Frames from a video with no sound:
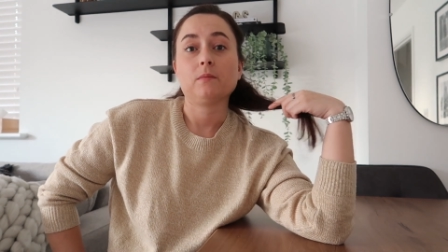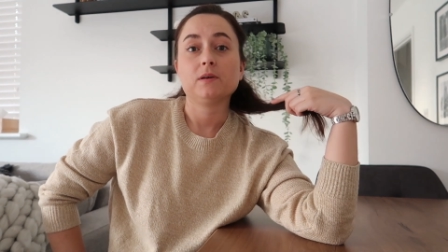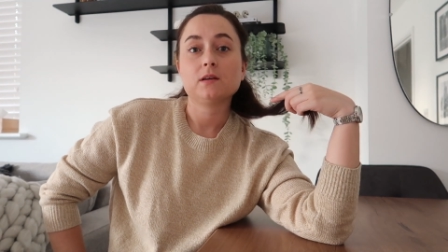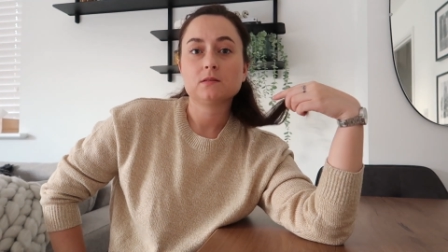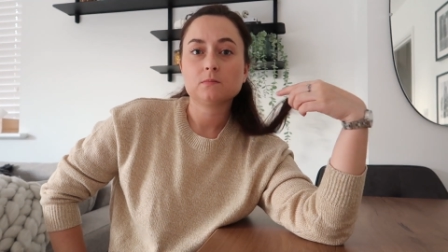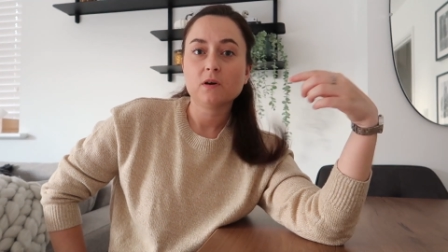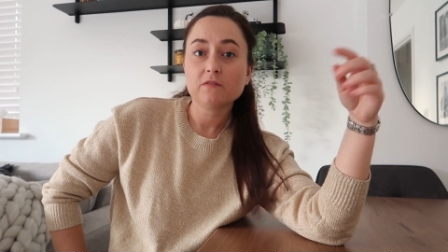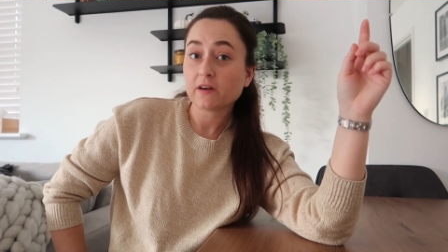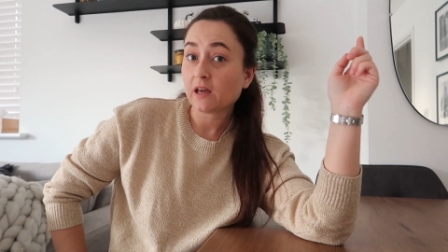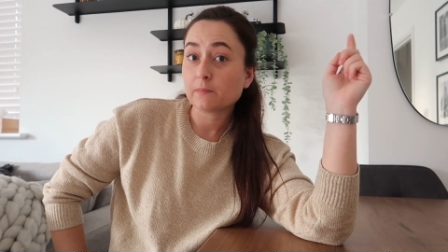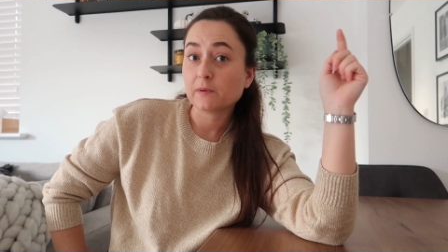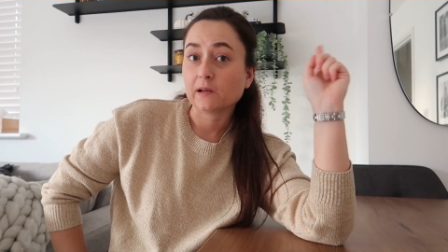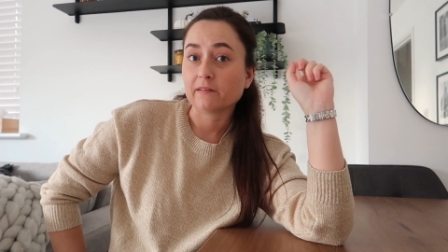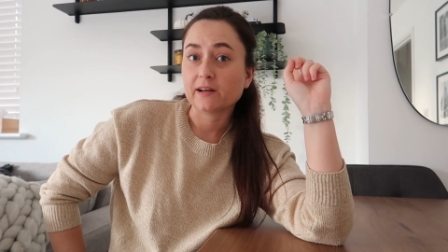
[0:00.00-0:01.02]
because my
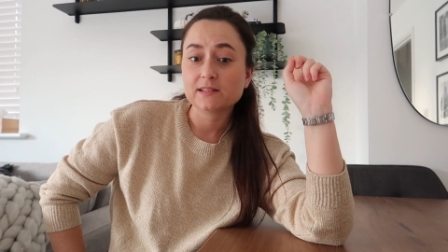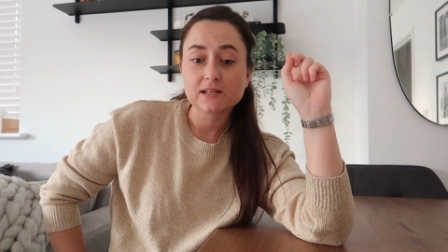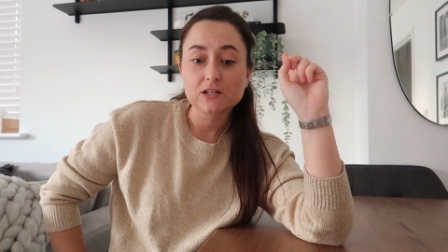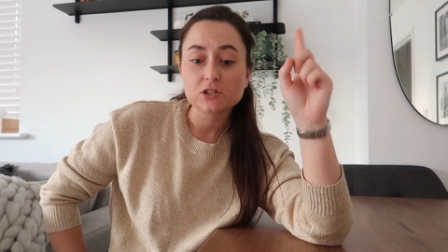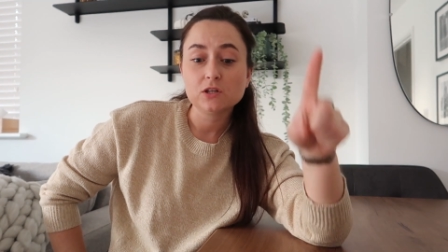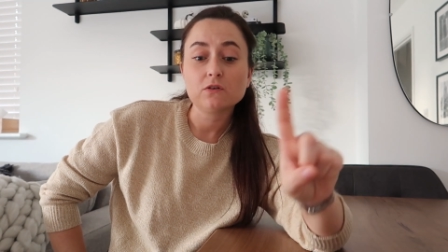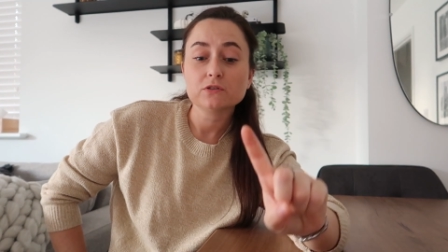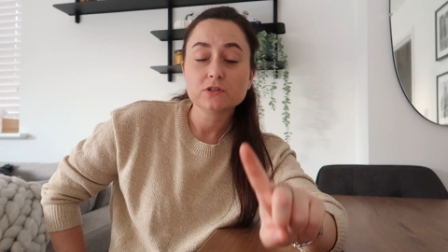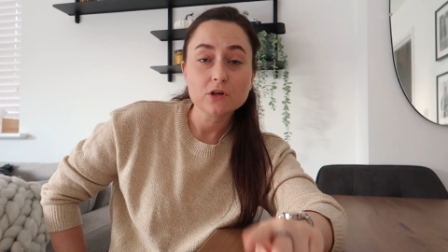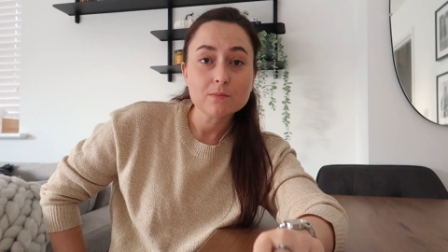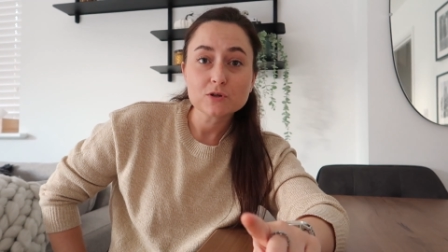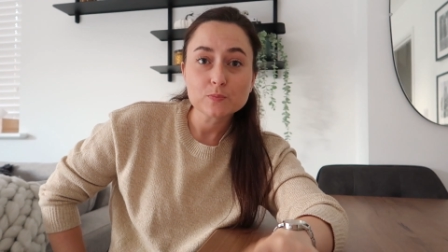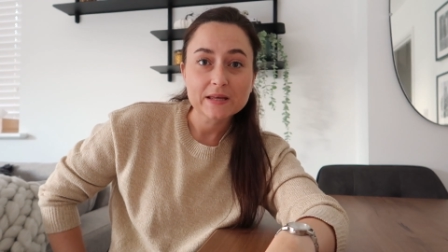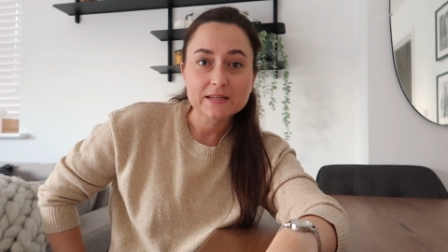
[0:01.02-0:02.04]
vocabulary has actually got so
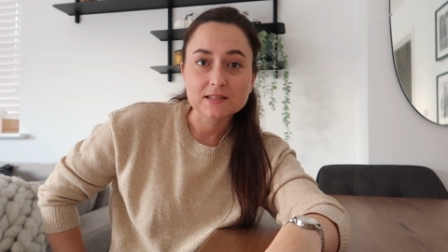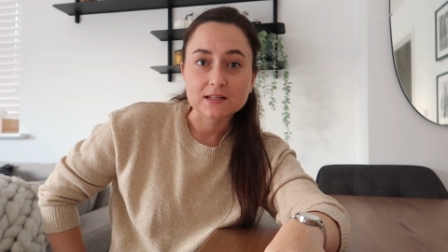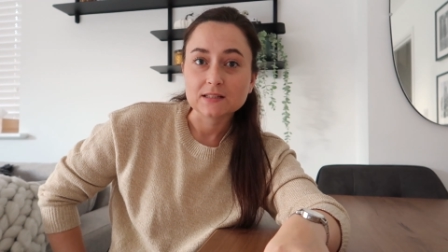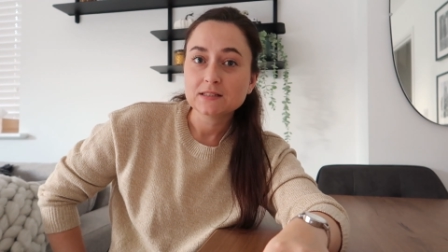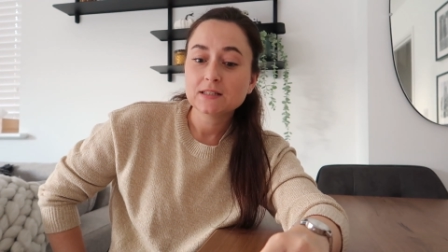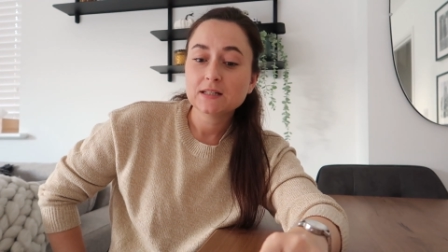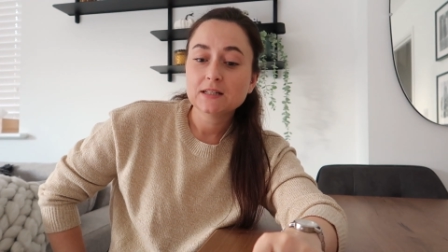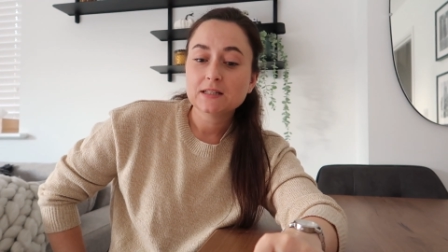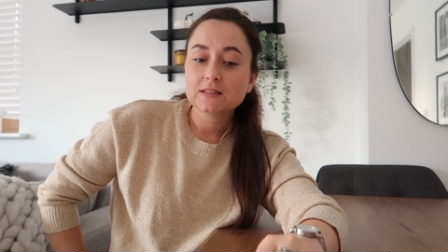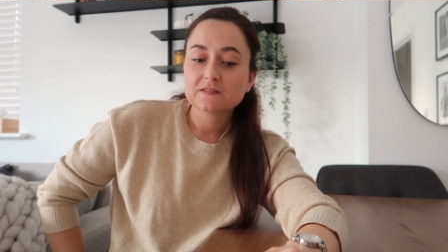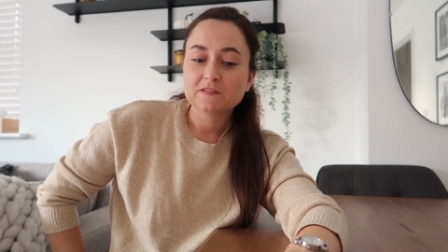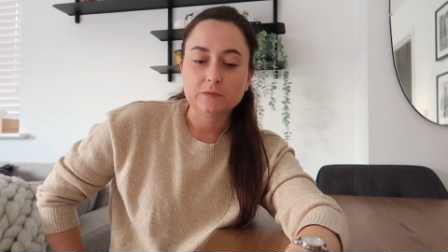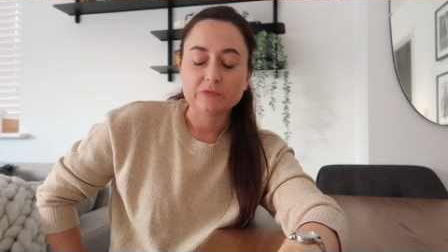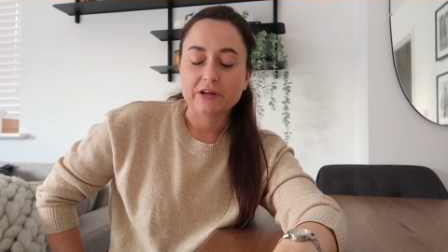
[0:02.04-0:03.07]
much better from